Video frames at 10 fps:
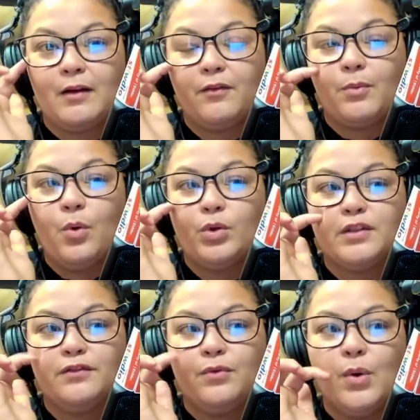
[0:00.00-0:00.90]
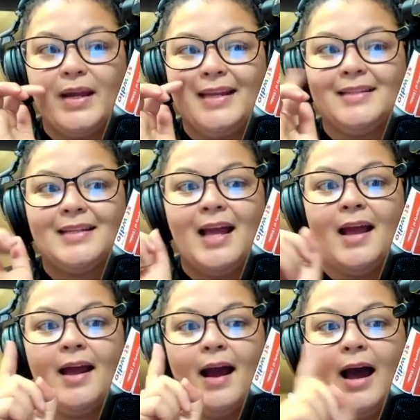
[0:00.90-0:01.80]
quarter 4 is
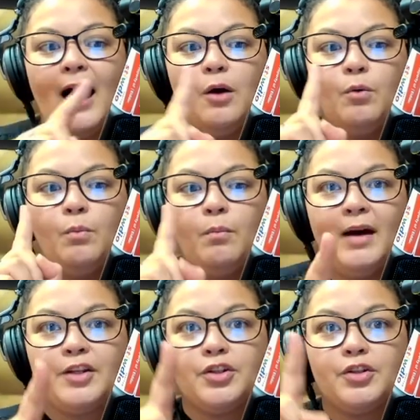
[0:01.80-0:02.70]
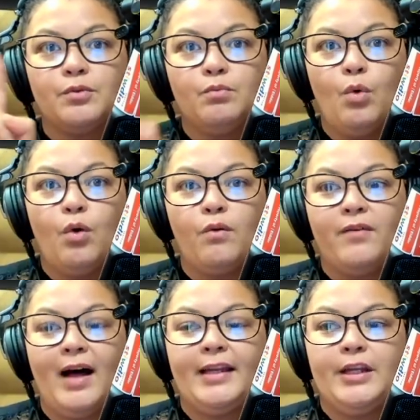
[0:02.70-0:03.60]
how much more
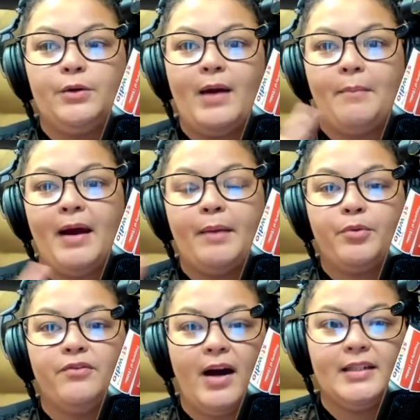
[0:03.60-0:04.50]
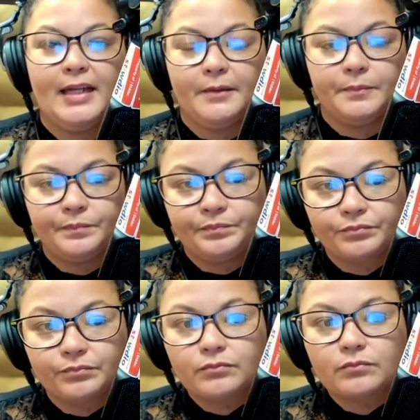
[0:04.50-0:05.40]
value am I providing?
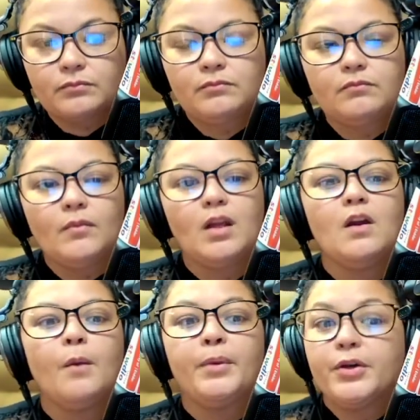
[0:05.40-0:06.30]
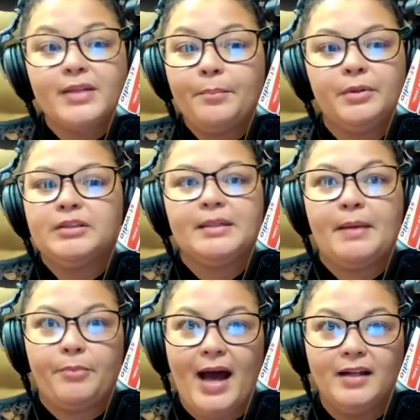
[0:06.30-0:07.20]
Because I'm building
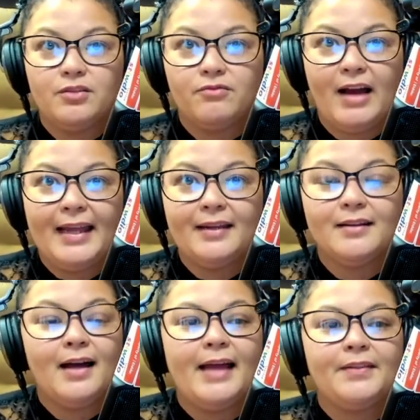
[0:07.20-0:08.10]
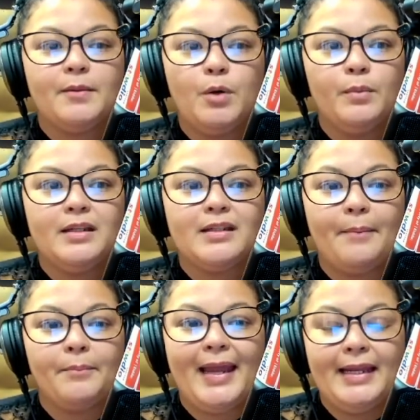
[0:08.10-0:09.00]
my brand, right? At the moment,
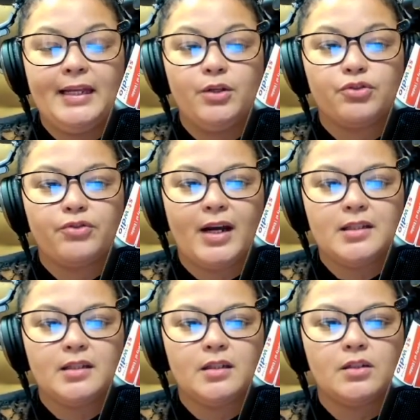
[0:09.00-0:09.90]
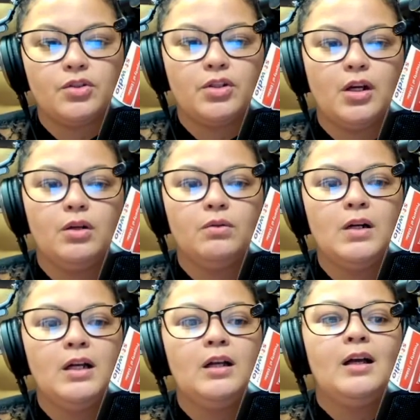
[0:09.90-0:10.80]
I'm gaining your trust. So
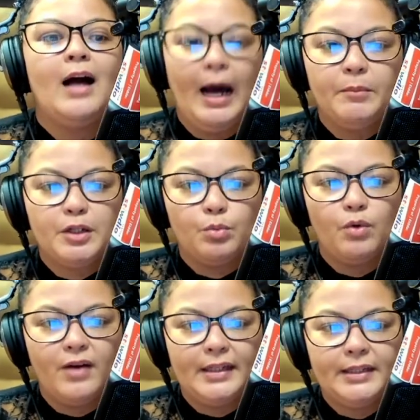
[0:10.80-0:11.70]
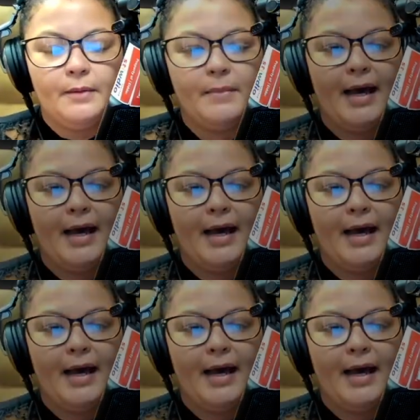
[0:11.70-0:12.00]
how much more value am I